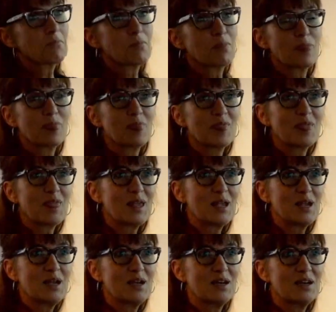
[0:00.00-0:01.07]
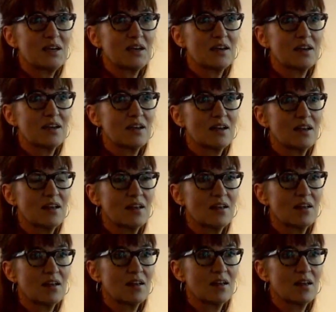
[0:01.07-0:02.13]
that today the last
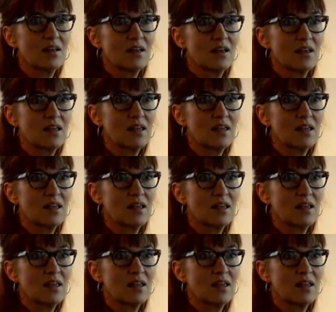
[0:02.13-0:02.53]
few